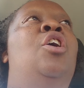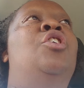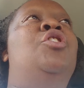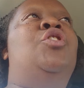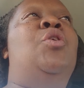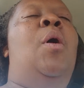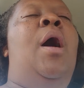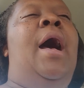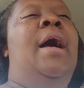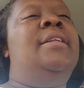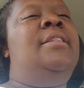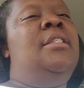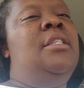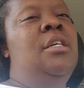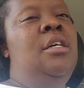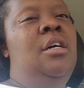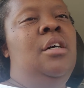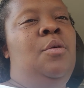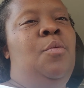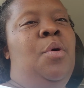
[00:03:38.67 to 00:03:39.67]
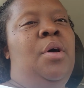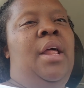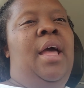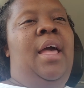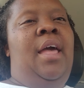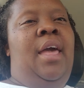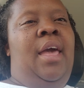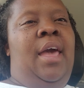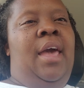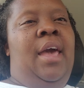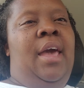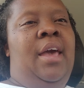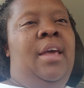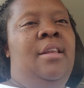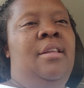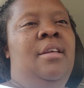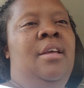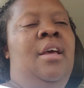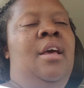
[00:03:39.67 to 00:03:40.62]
So I took what I had